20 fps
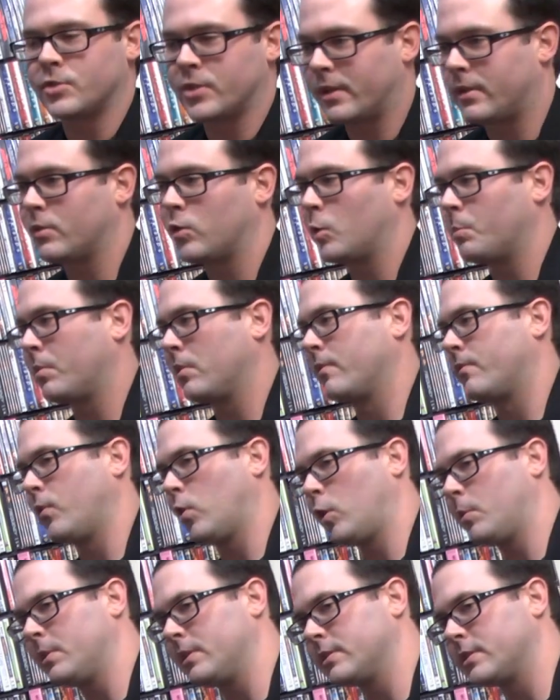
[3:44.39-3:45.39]
general
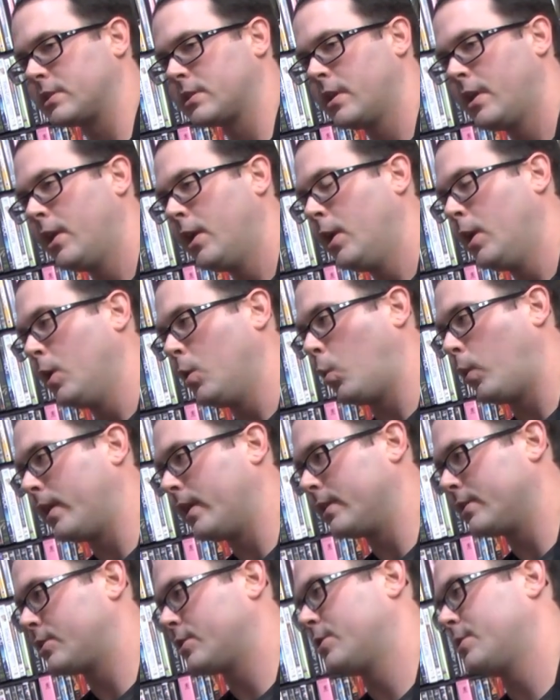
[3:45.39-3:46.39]
performance,
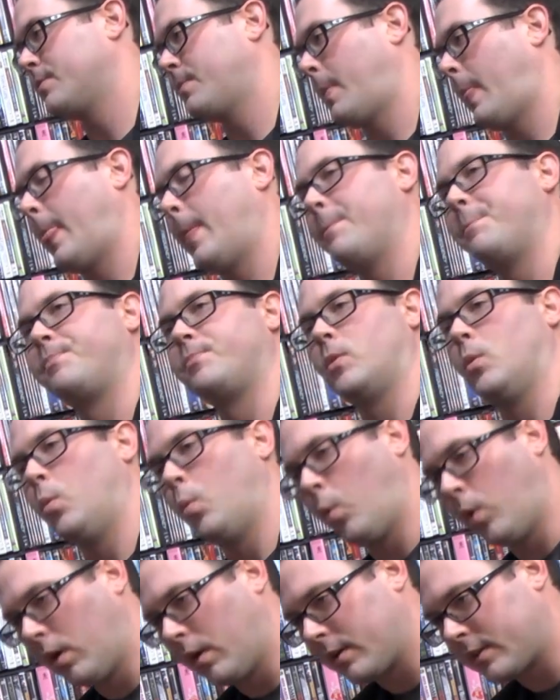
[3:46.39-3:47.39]
which
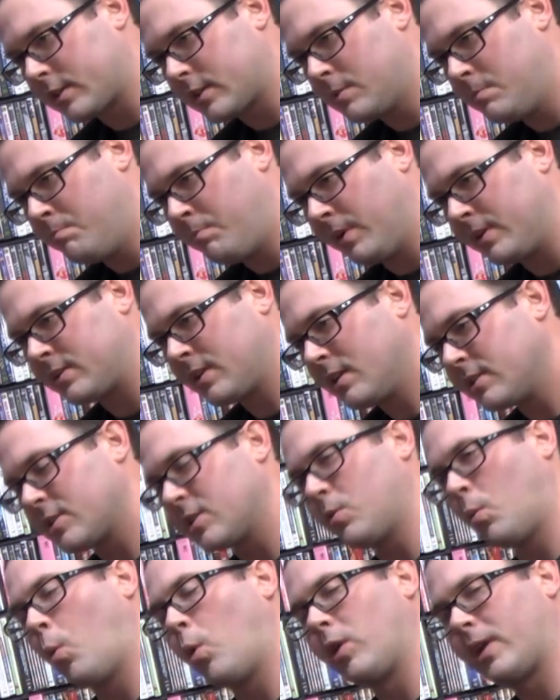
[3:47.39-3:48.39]
works but
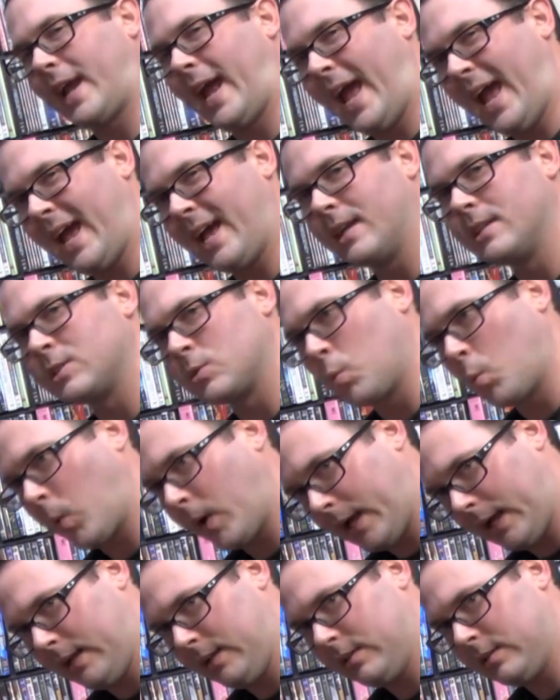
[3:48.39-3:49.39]
doesn't work as
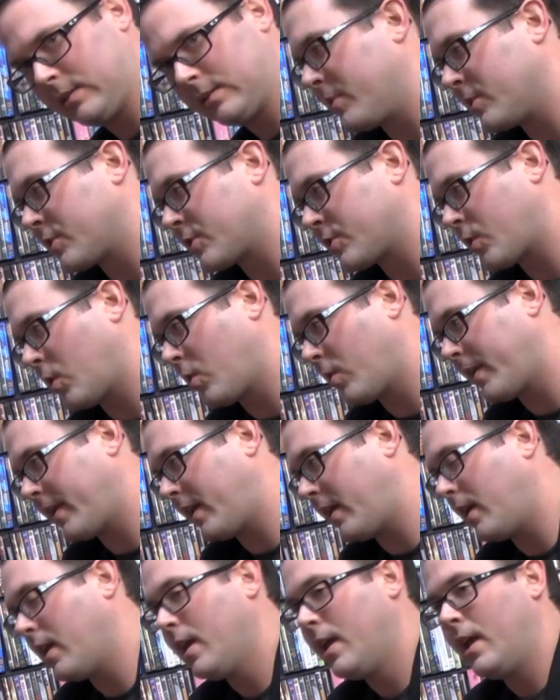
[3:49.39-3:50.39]
well. The
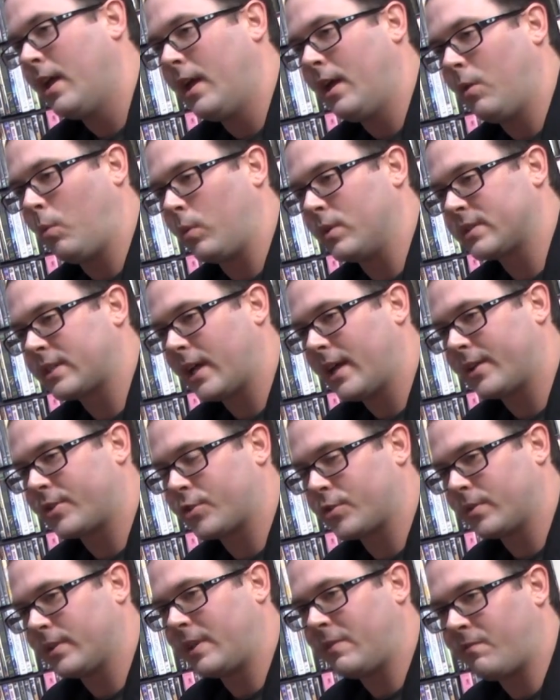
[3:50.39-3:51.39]
story was
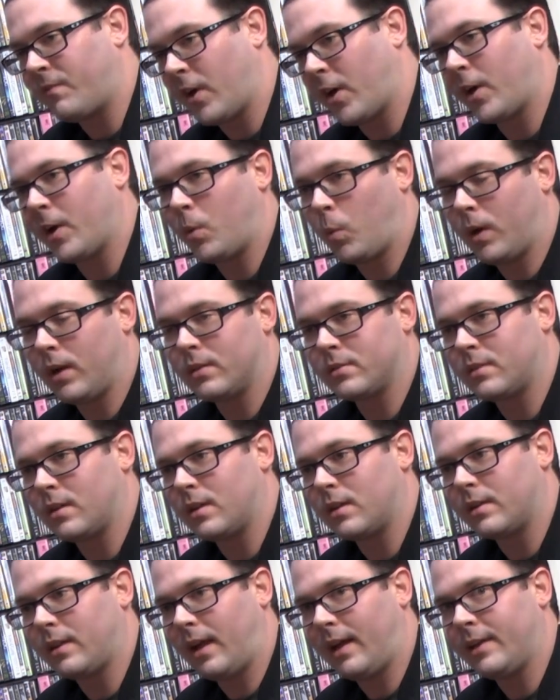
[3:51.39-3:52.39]
actually very well
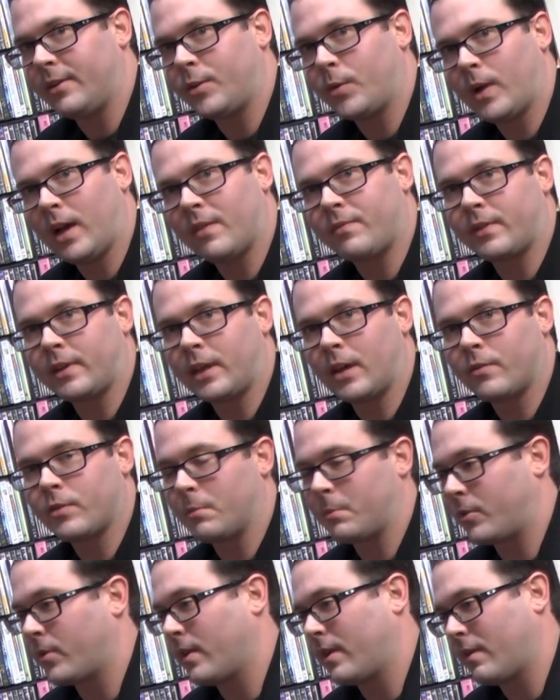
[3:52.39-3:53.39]
done. I do have to give
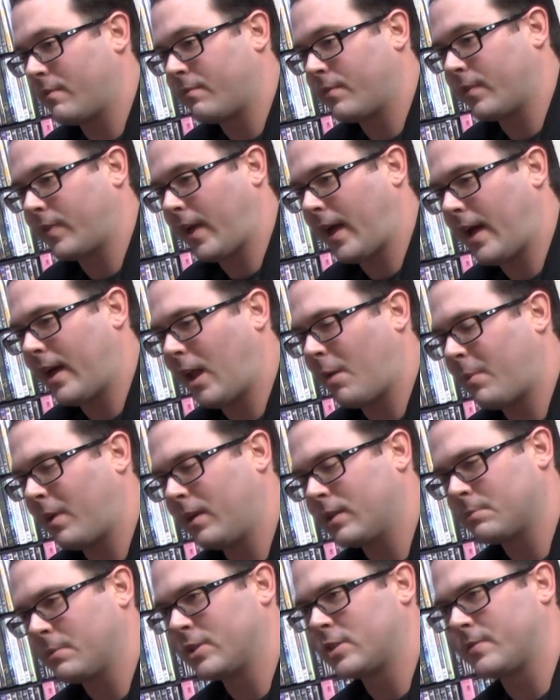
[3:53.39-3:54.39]
them credit for that. I mean,
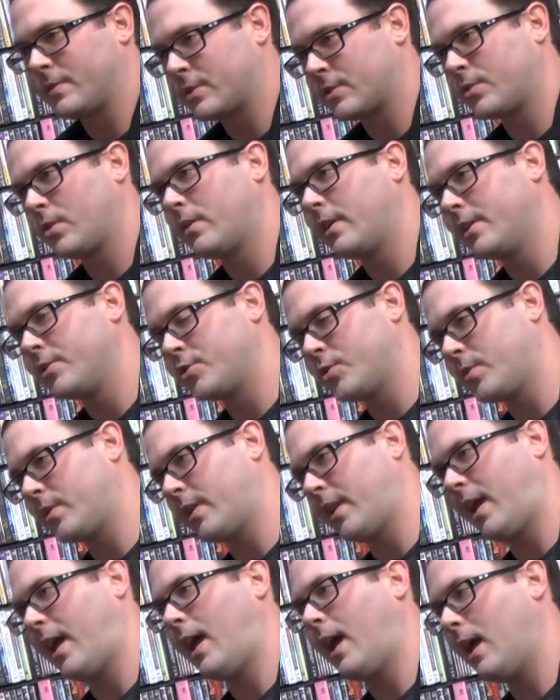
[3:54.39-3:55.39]
as much of a story as you
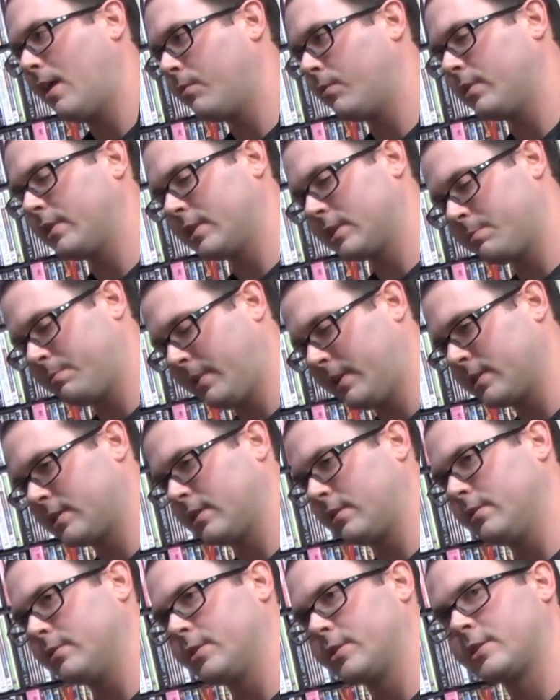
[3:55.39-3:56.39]
can have when it's
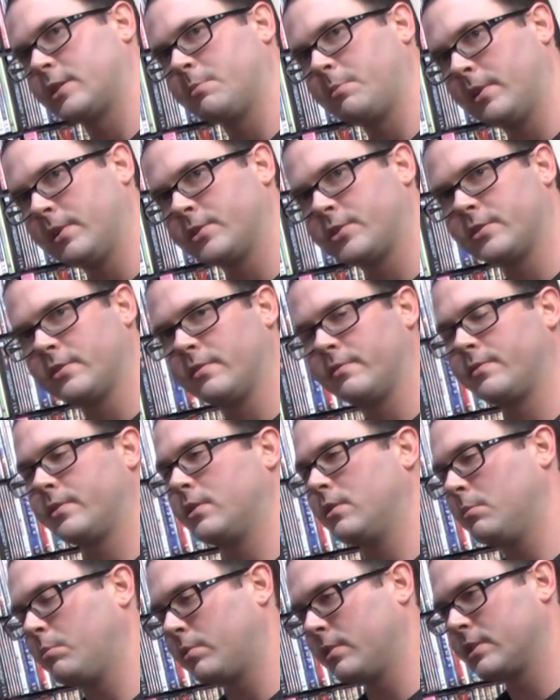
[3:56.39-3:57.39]
basically just a bunch of, you
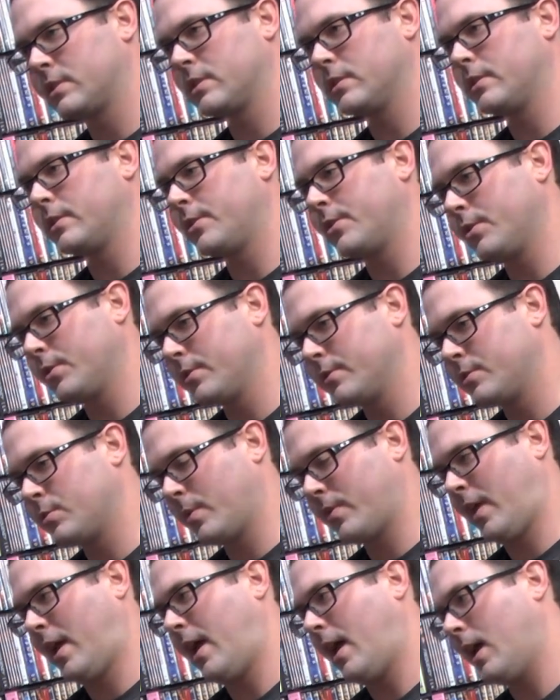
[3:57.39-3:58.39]
know, bristly dudes
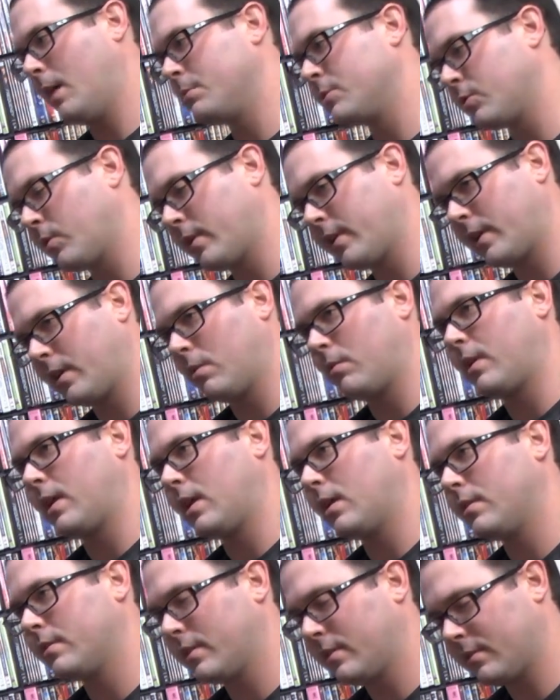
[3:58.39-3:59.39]
with abs running
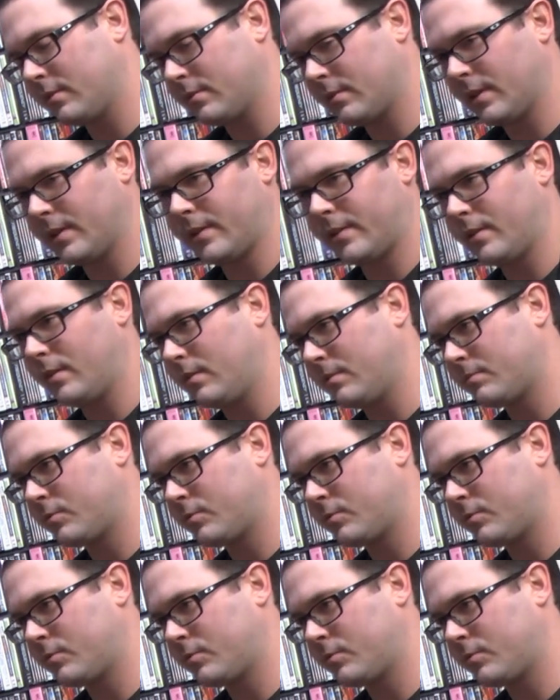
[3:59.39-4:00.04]
around and like, you know,